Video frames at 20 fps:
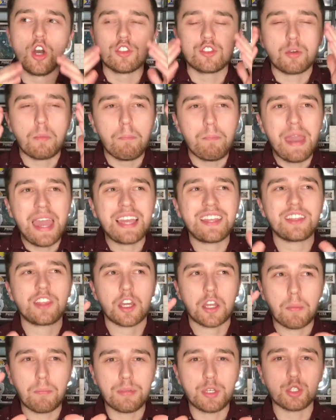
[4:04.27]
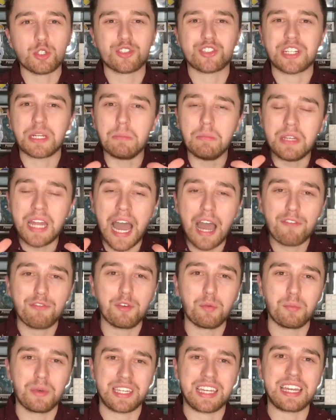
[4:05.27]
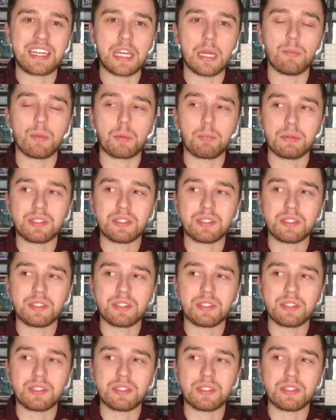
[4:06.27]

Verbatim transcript: to make the computer screen not feel like a gimmick,